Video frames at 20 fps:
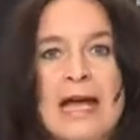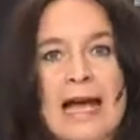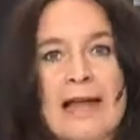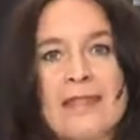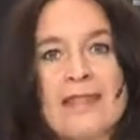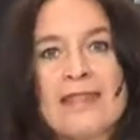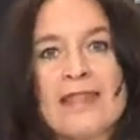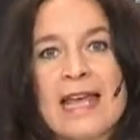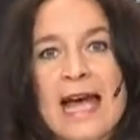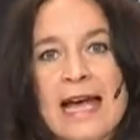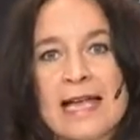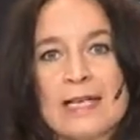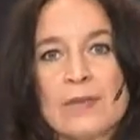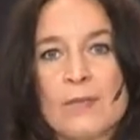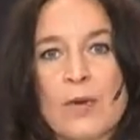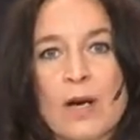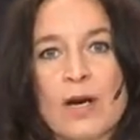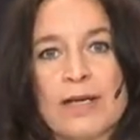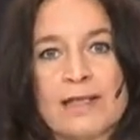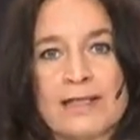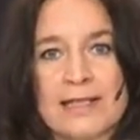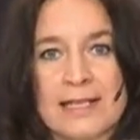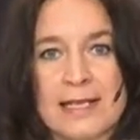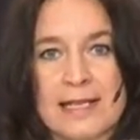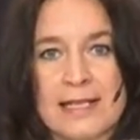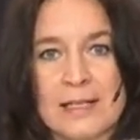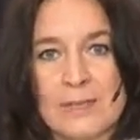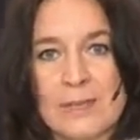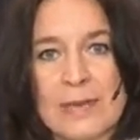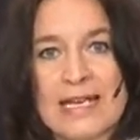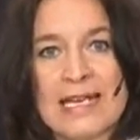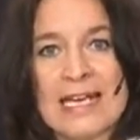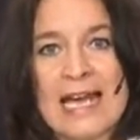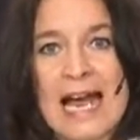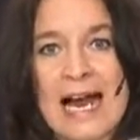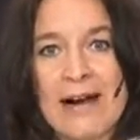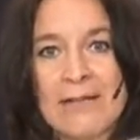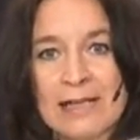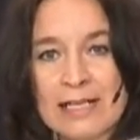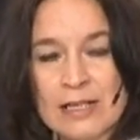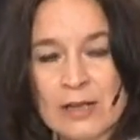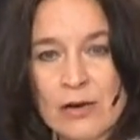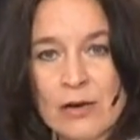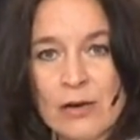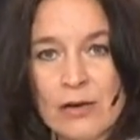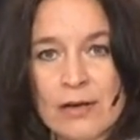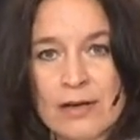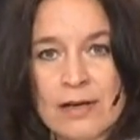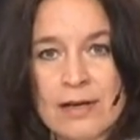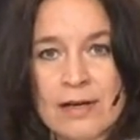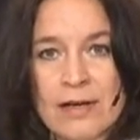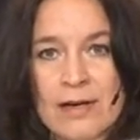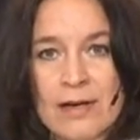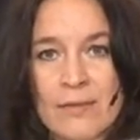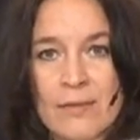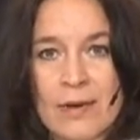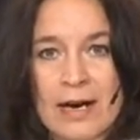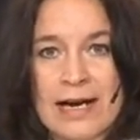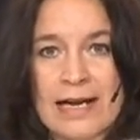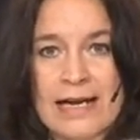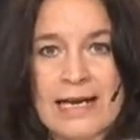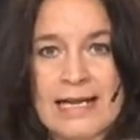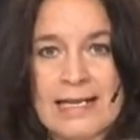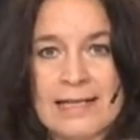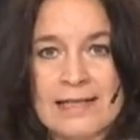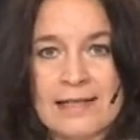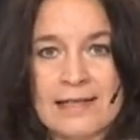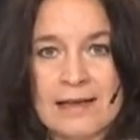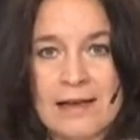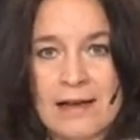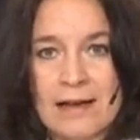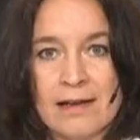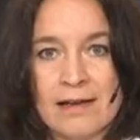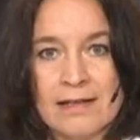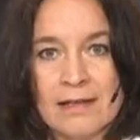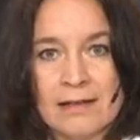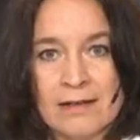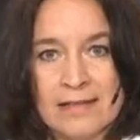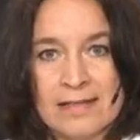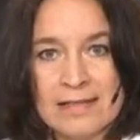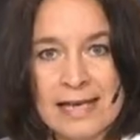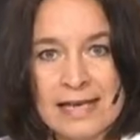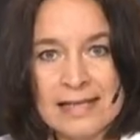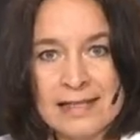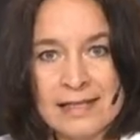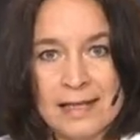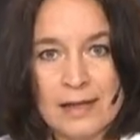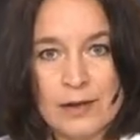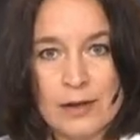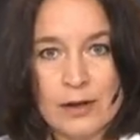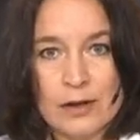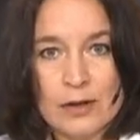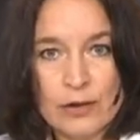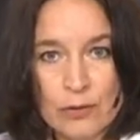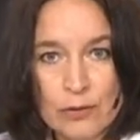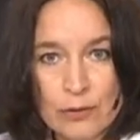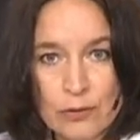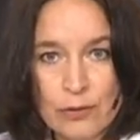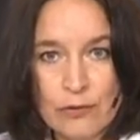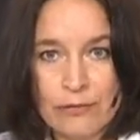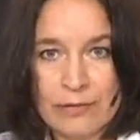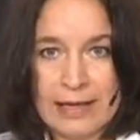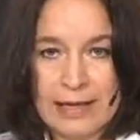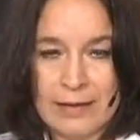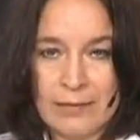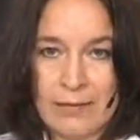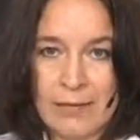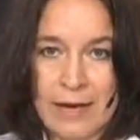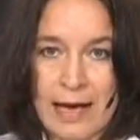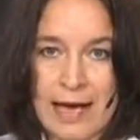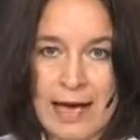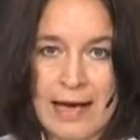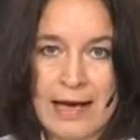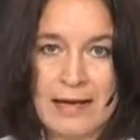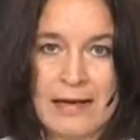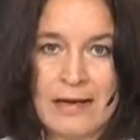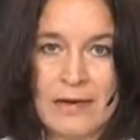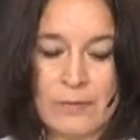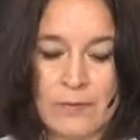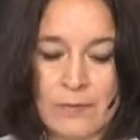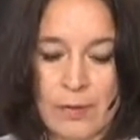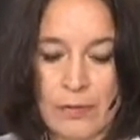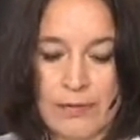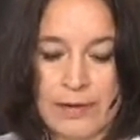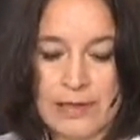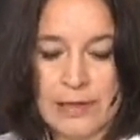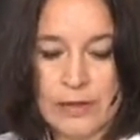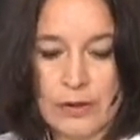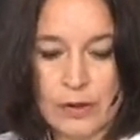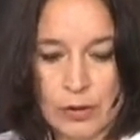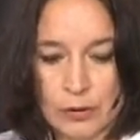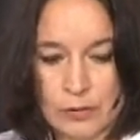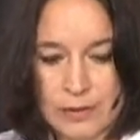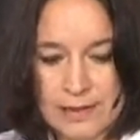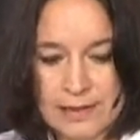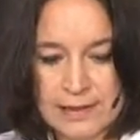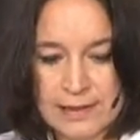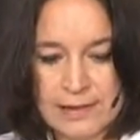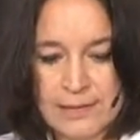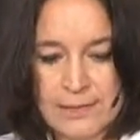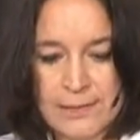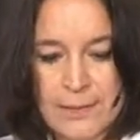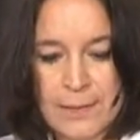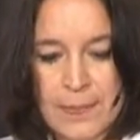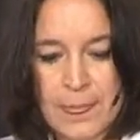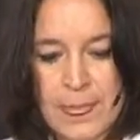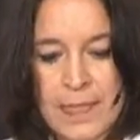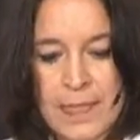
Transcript: And that policy has been carried on by his uh, successor, the Tory mayor, Boris Johnson.